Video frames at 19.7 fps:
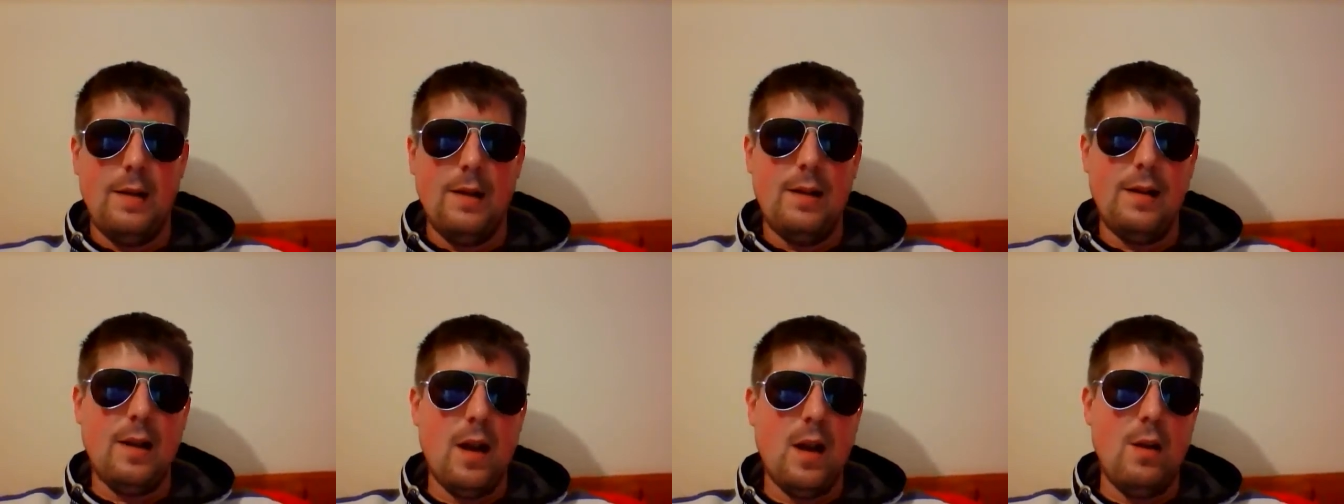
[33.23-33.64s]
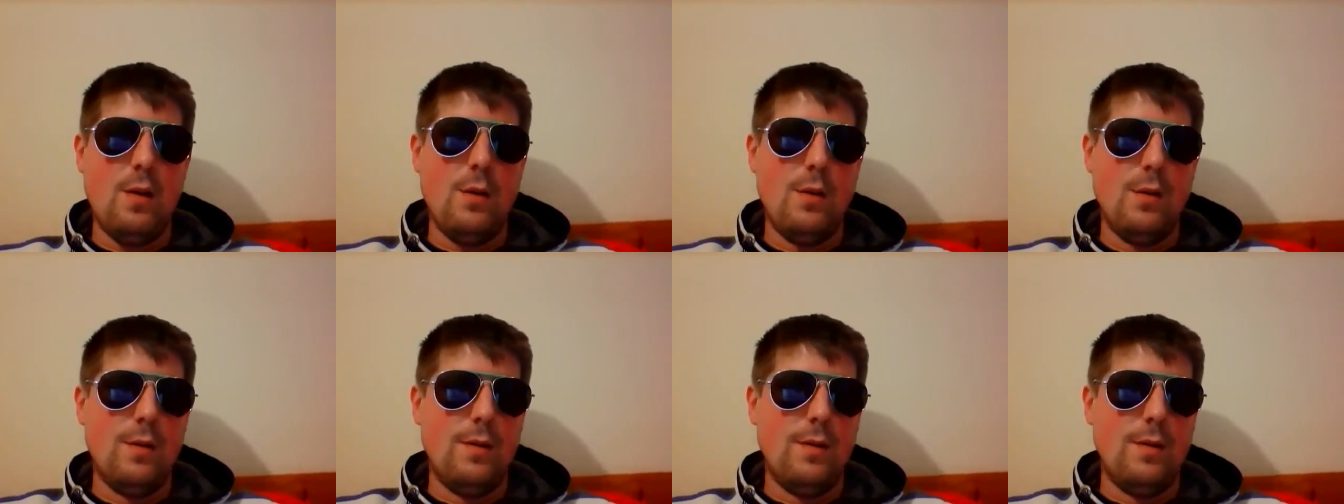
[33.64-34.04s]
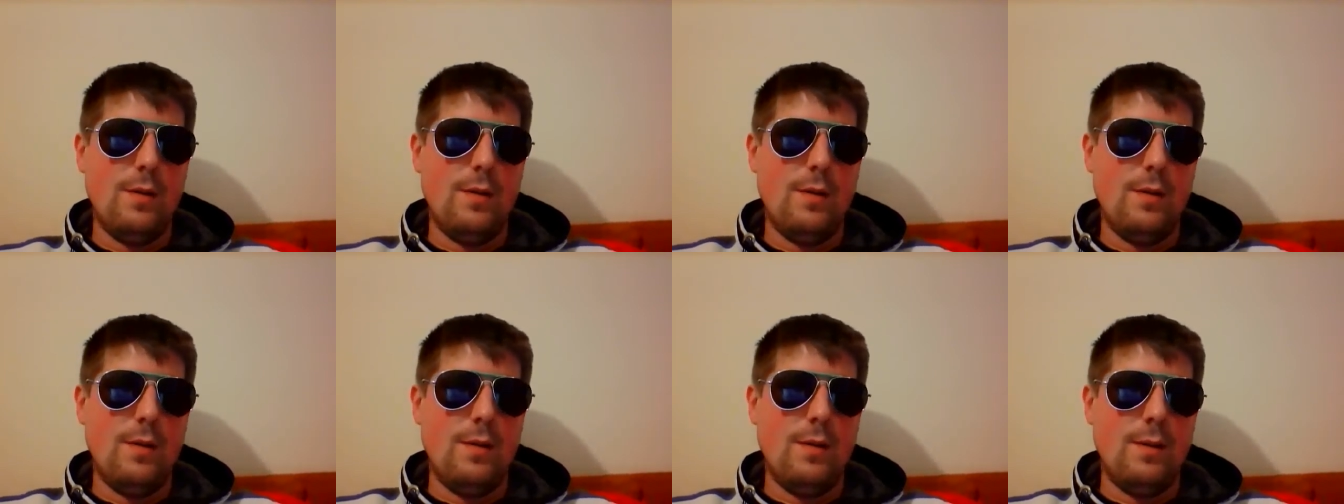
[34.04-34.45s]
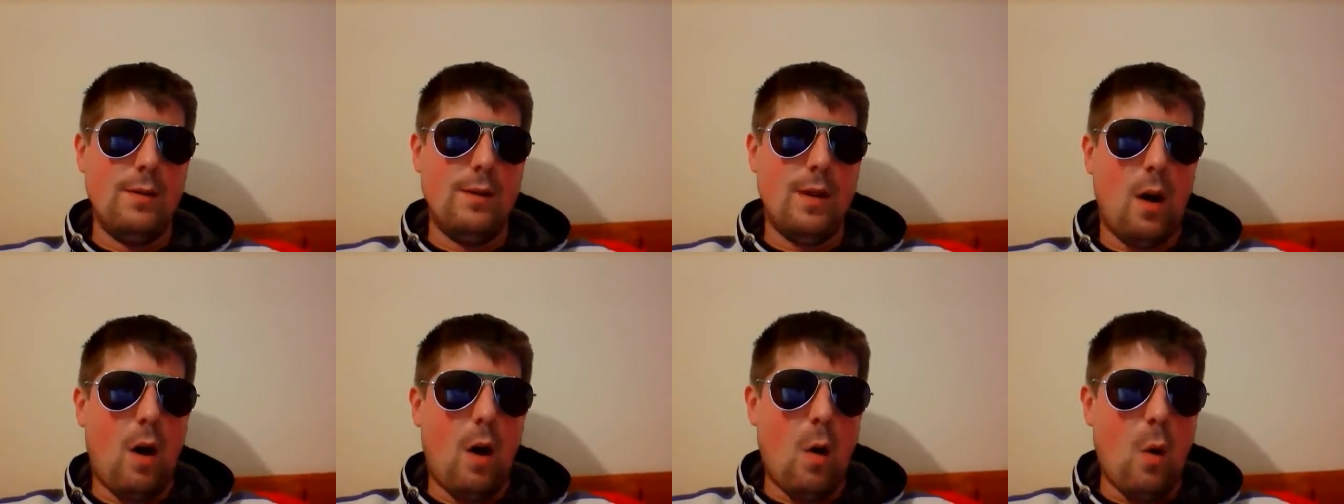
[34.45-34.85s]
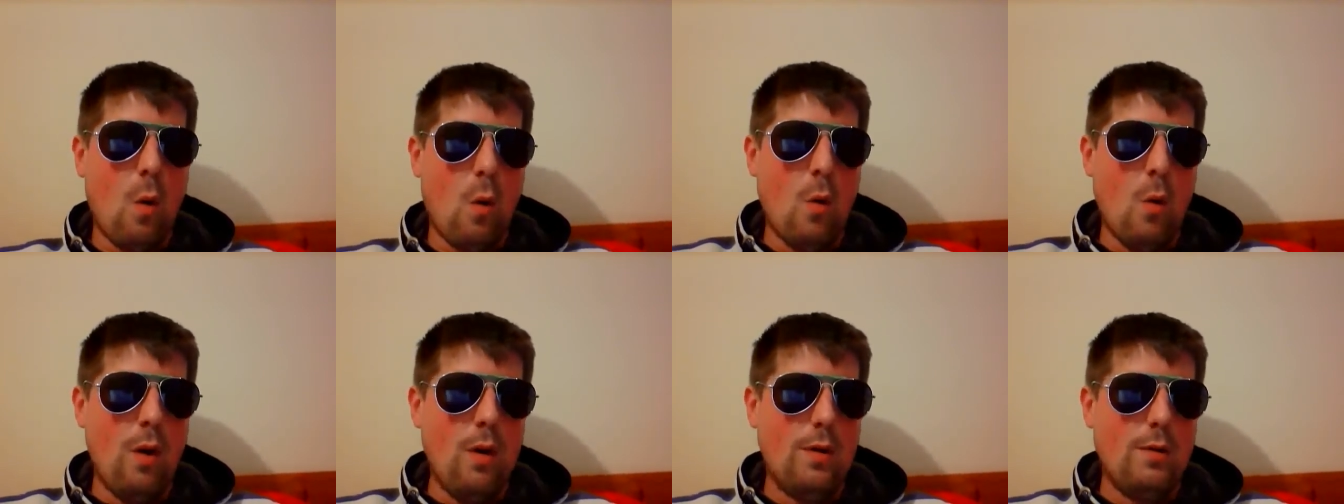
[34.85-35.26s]
You know, the
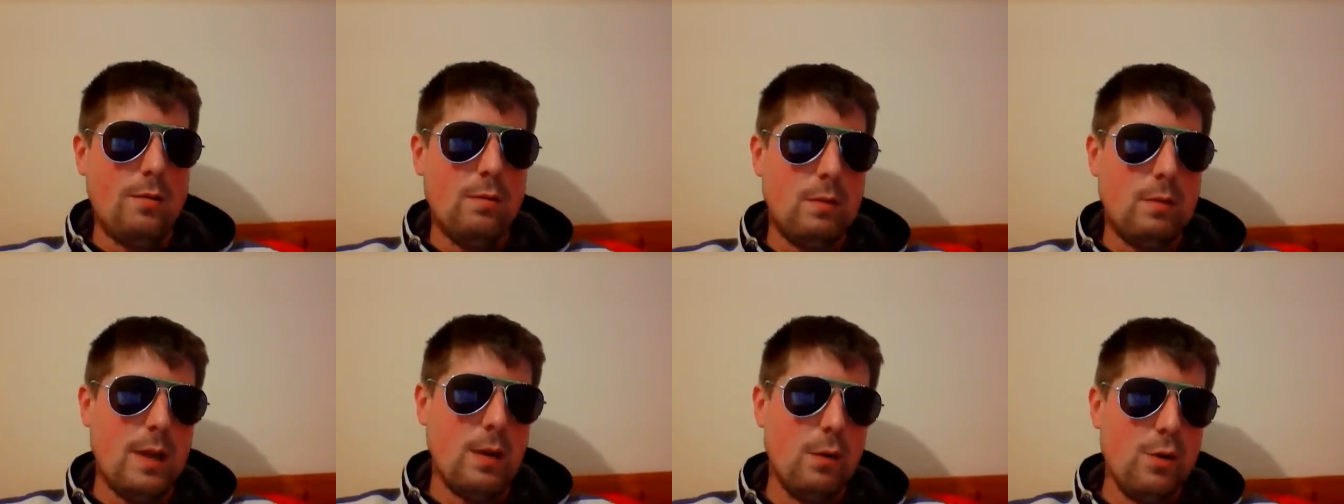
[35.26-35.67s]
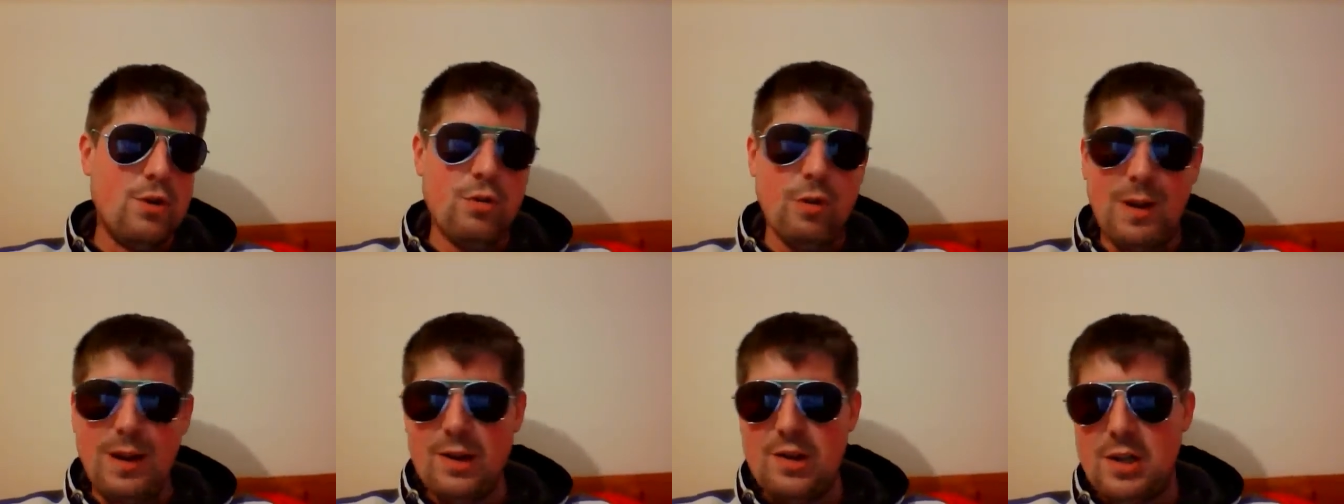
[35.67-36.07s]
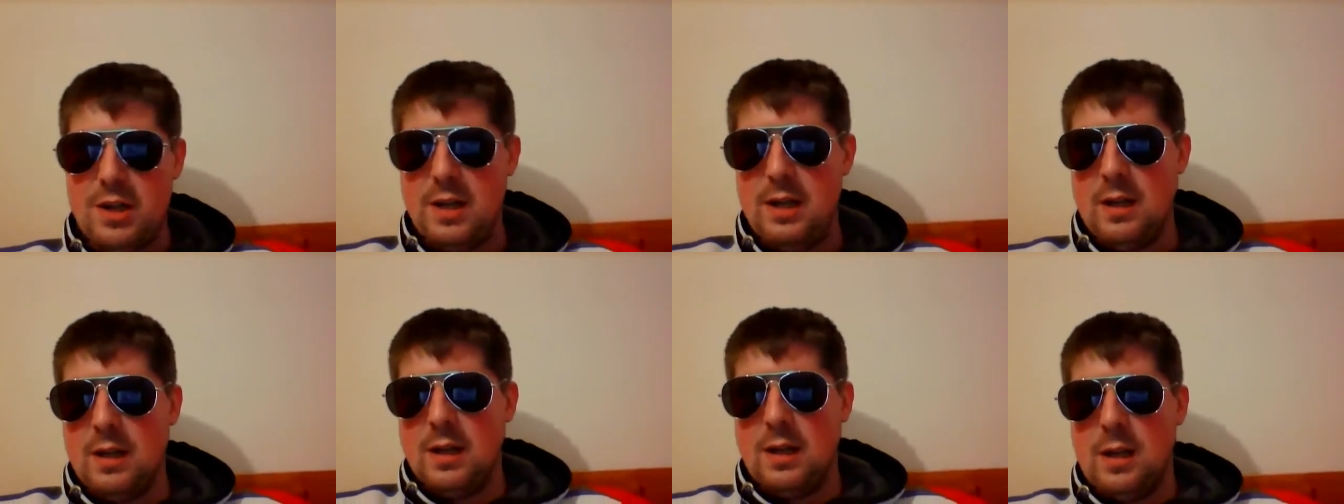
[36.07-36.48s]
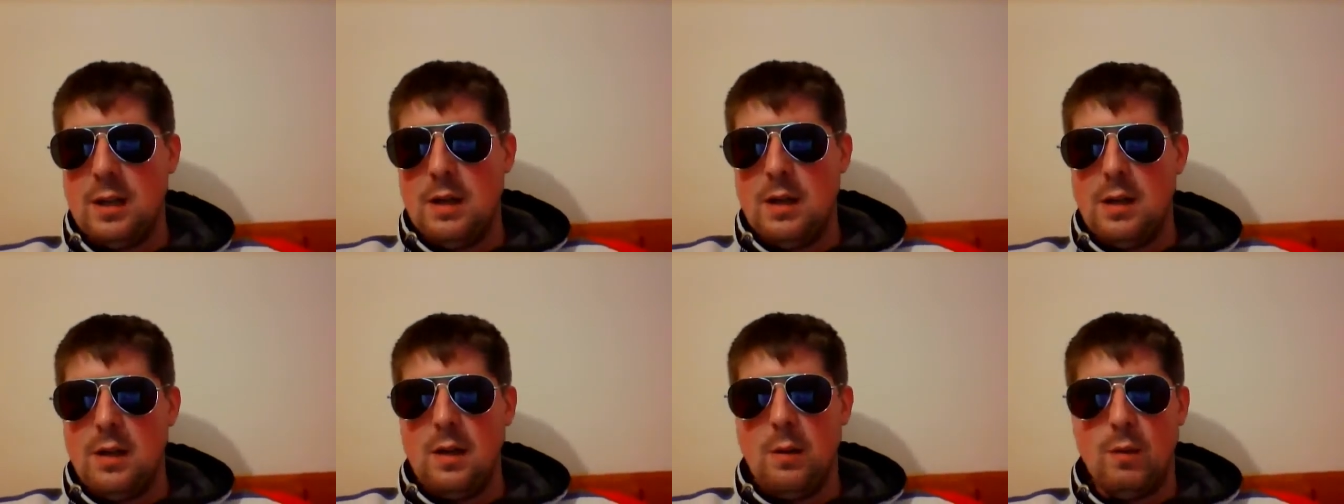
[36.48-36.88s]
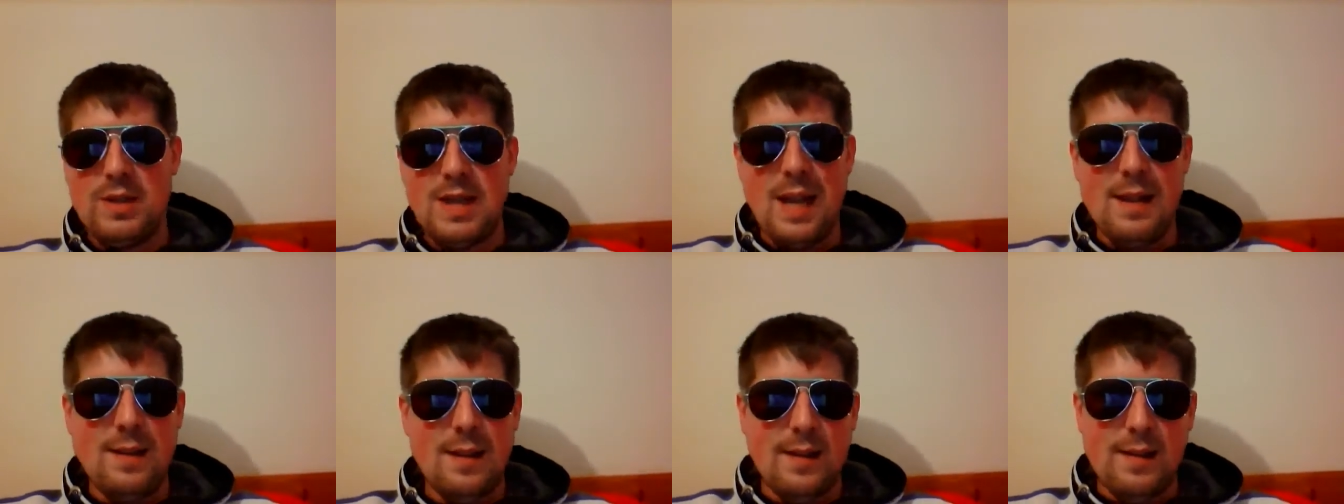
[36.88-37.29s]
whole little trilogy
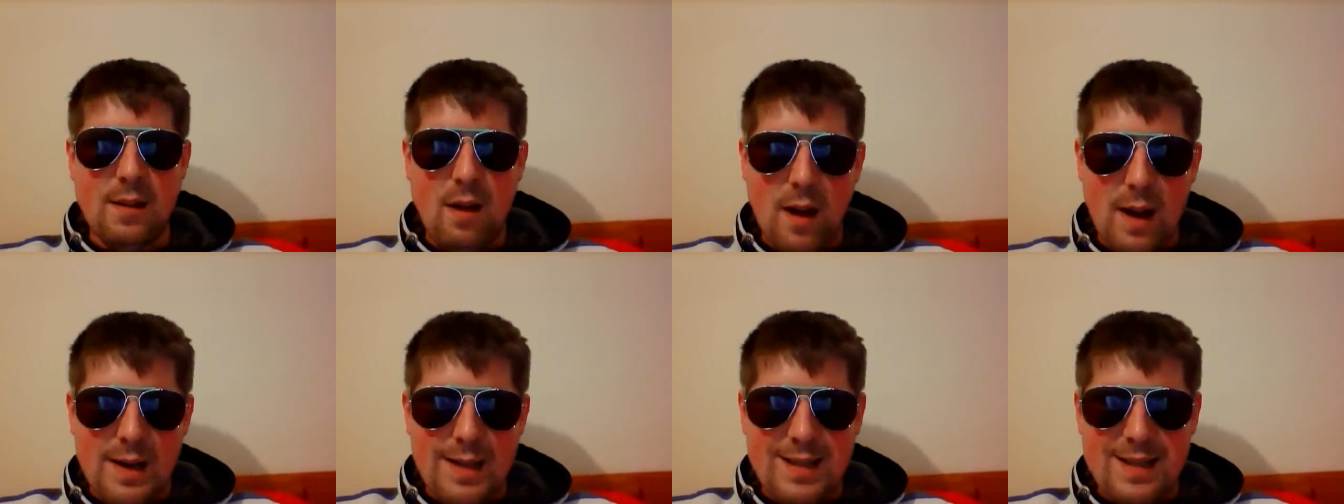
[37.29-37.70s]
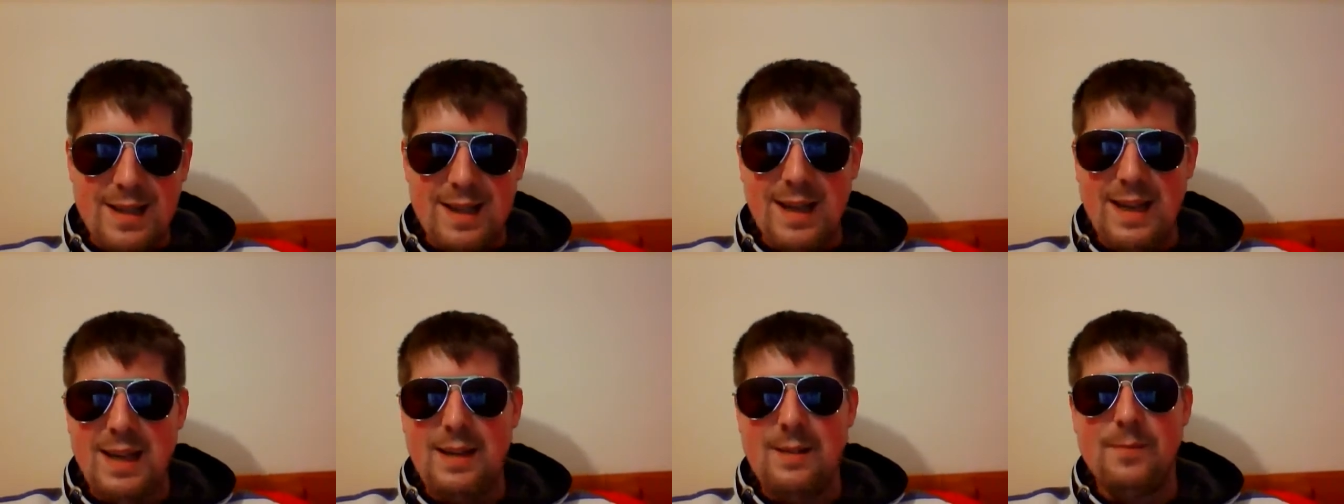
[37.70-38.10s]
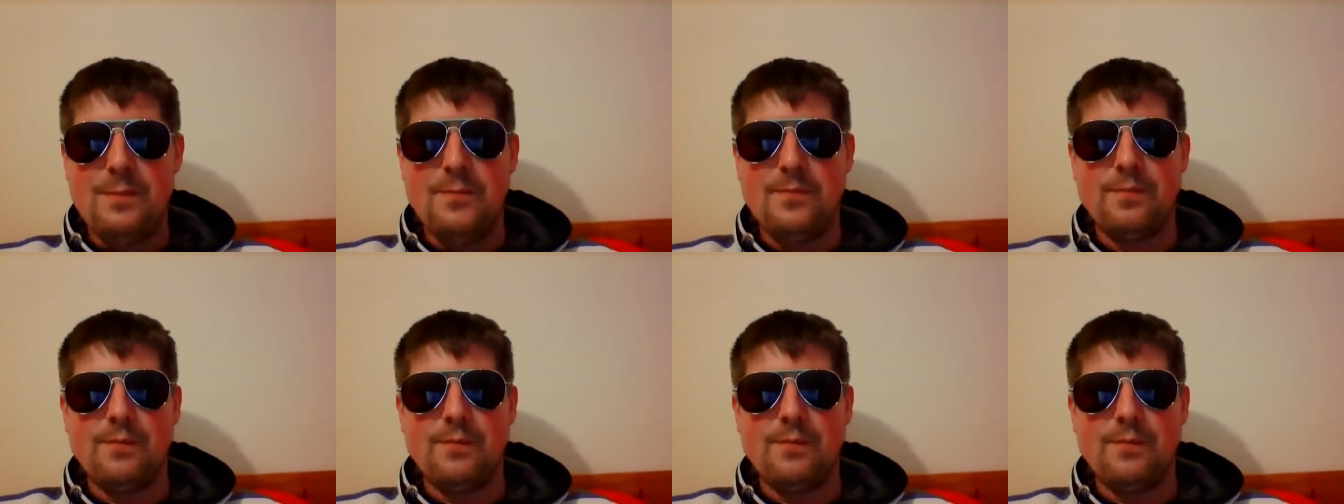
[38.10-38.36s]
was ended nicely.